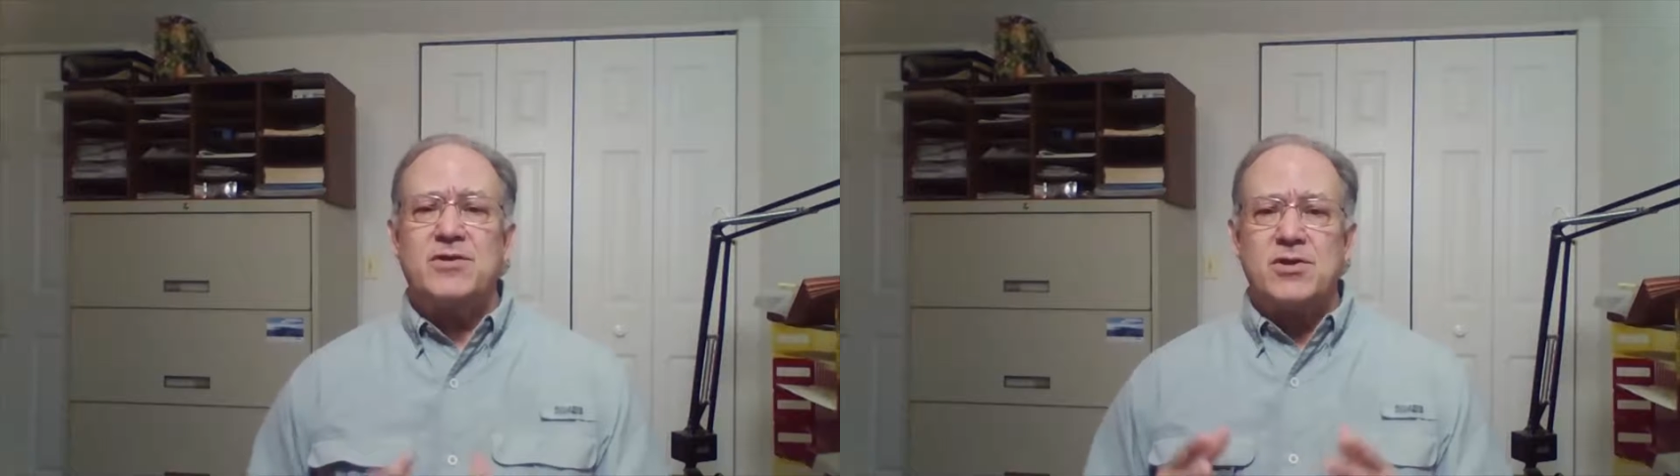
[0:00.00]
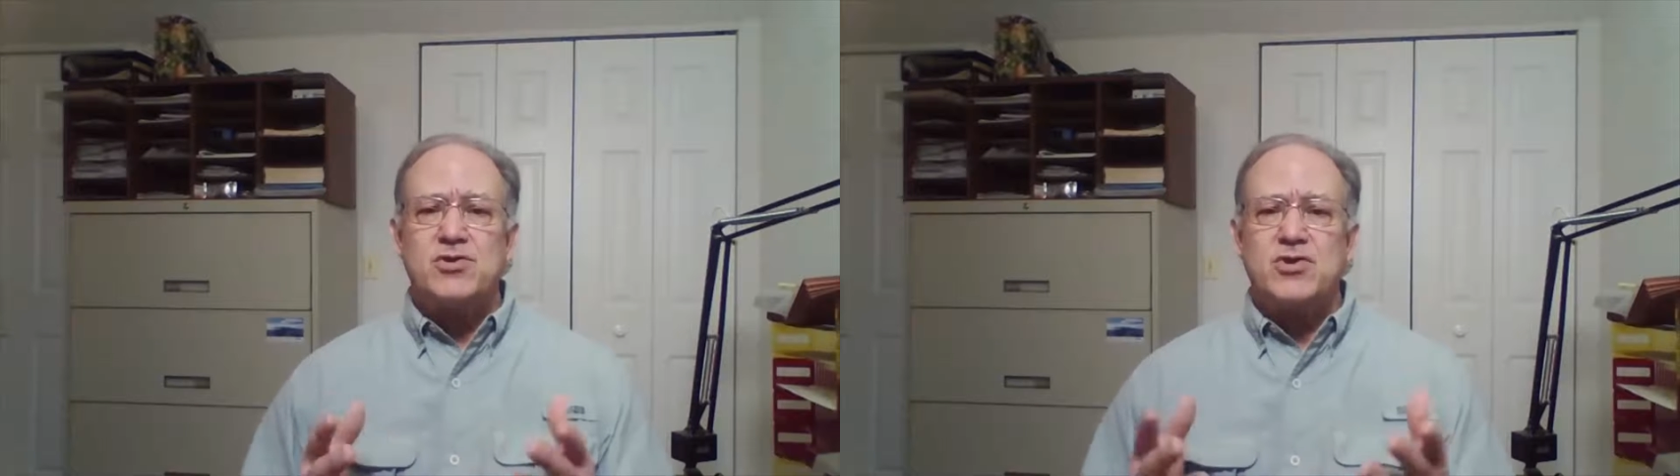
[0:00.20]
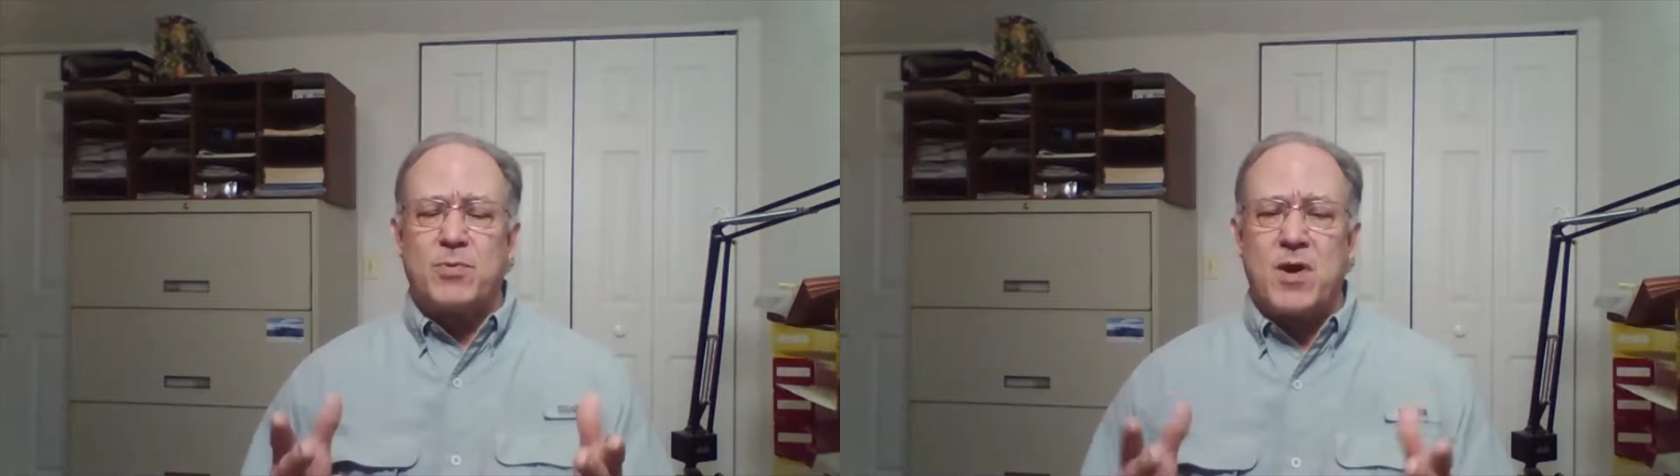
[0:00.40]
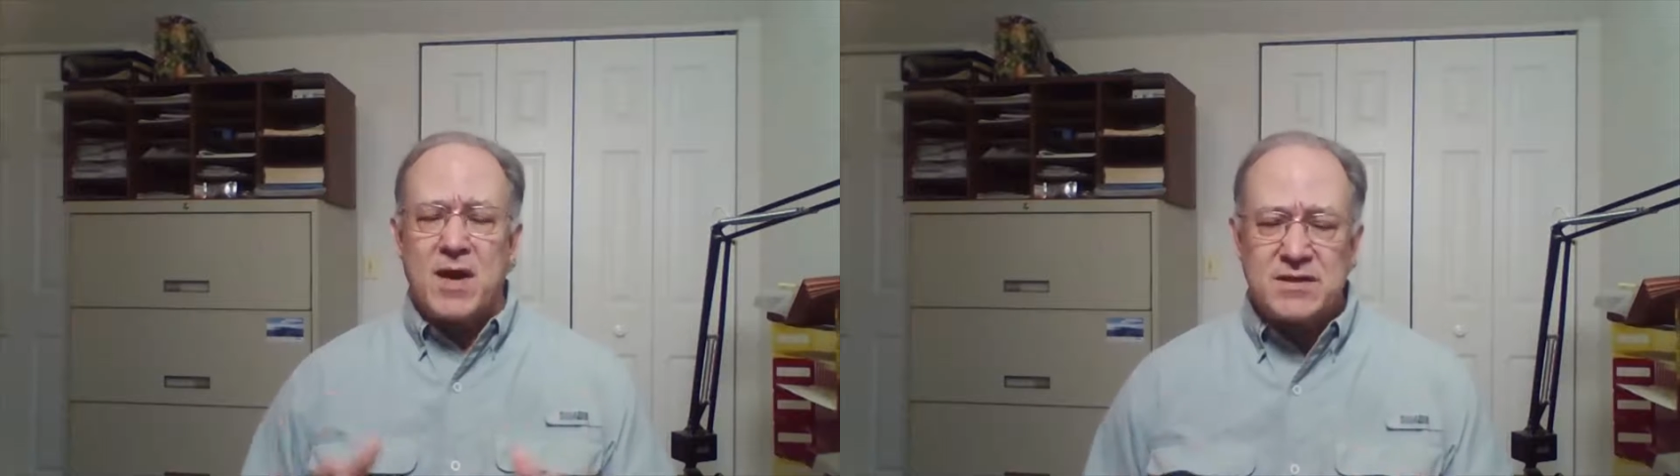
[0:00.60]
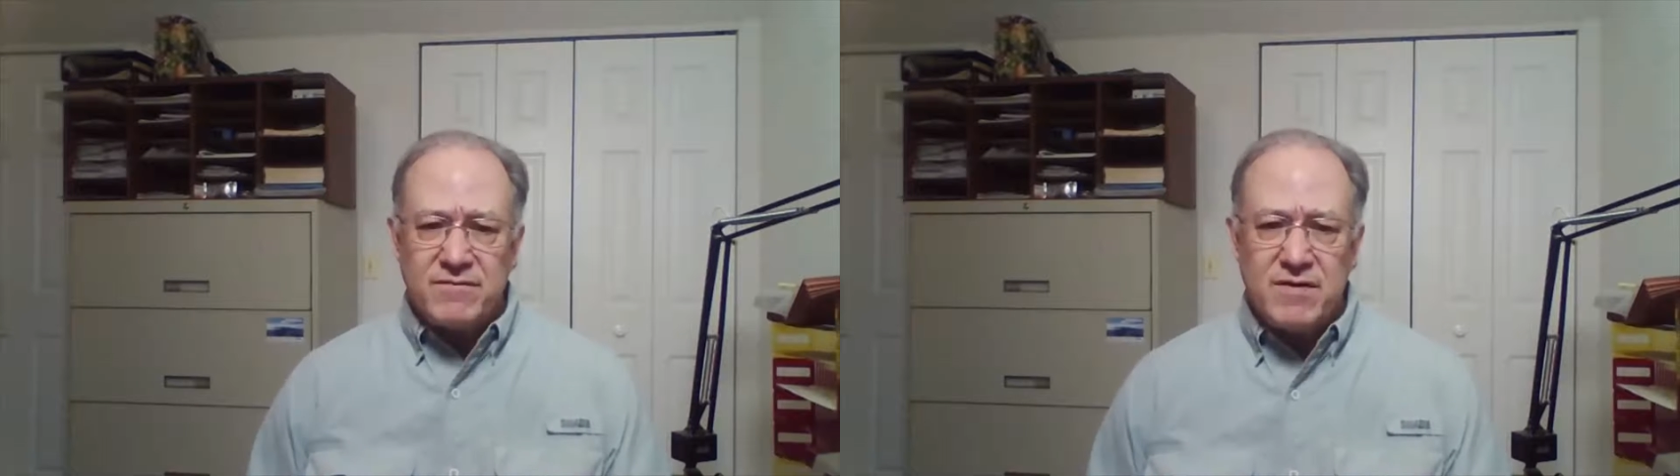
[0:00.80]
to use the
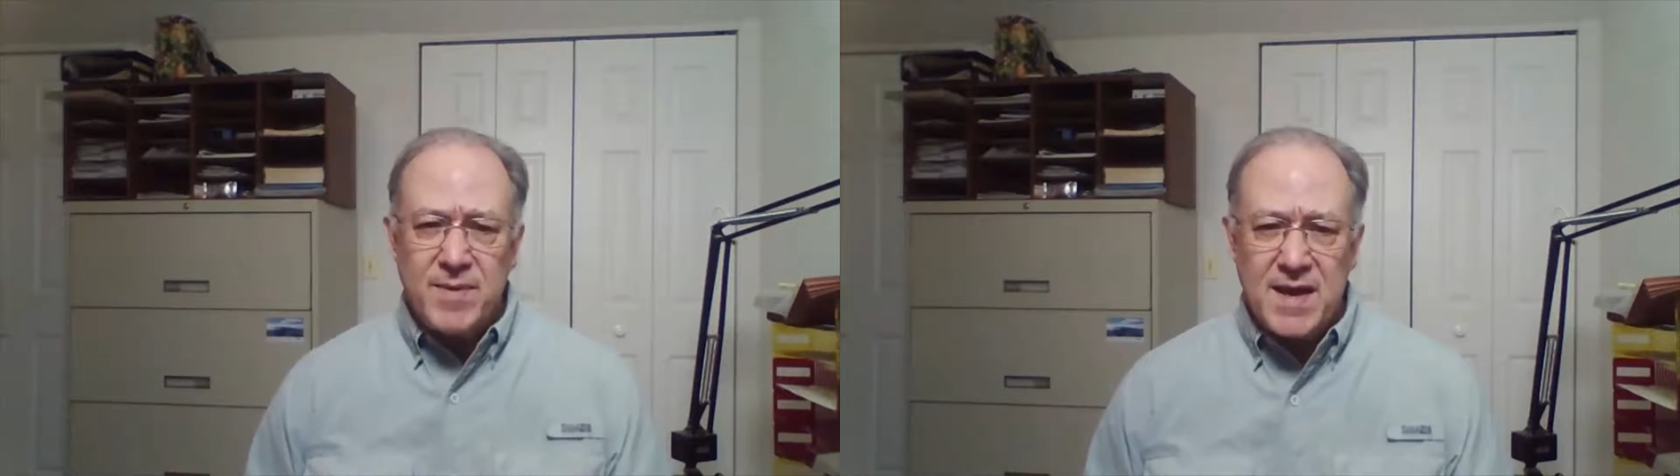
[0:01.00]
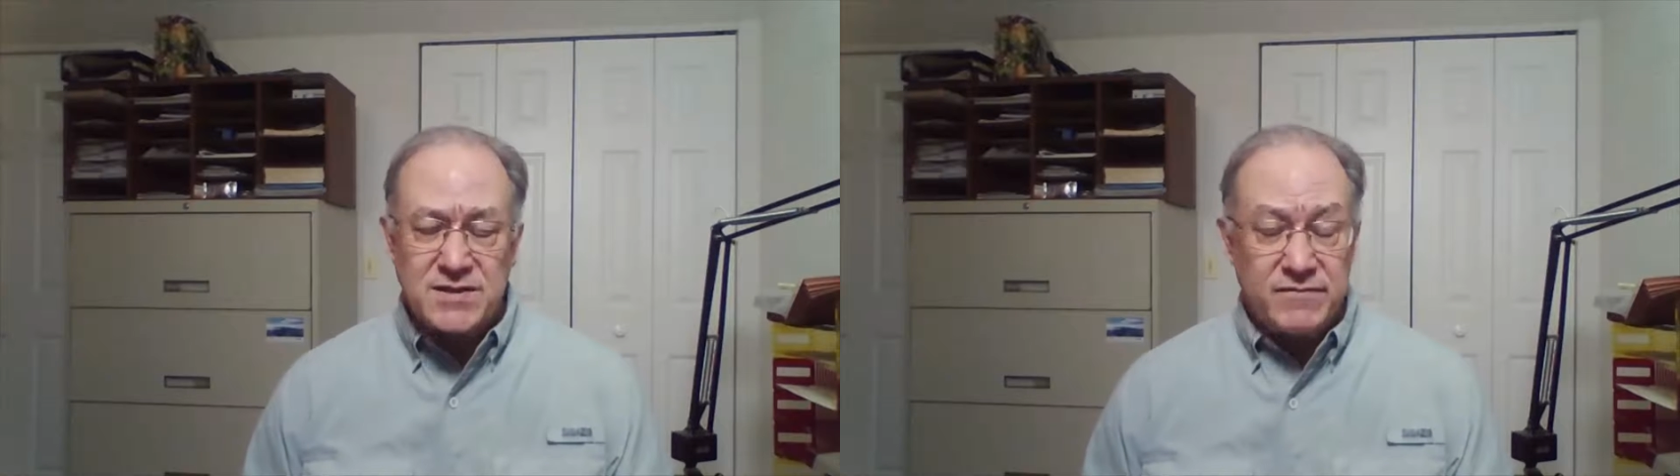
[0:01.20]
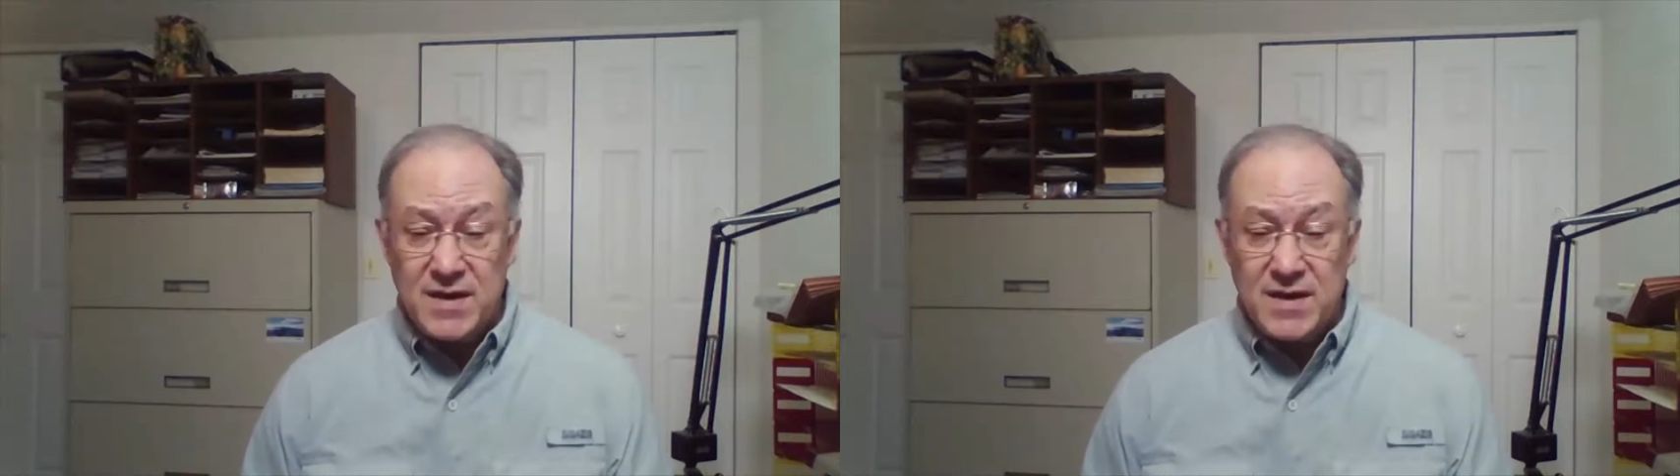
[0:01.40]
products of Onpassive.